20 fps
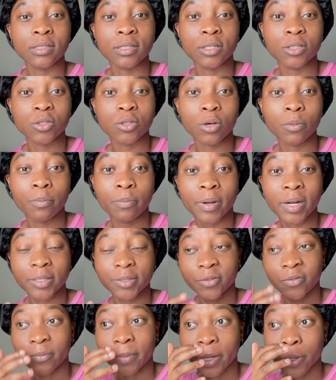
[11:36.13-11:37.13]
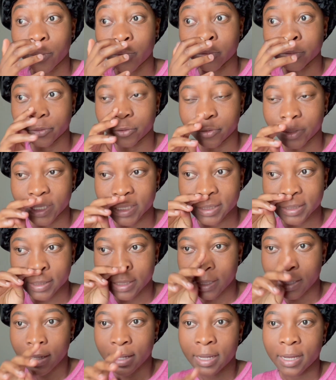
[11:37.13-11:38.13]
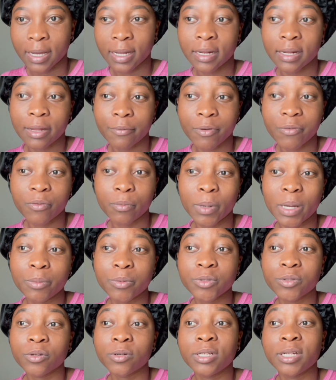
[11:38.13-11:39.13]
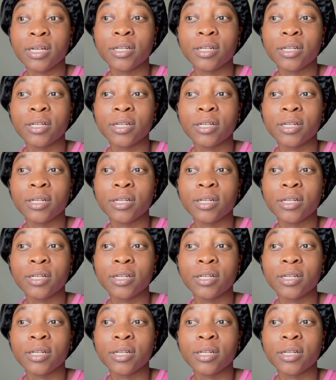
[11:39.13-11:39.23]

the top part of my own dress, and then I went for Bible study.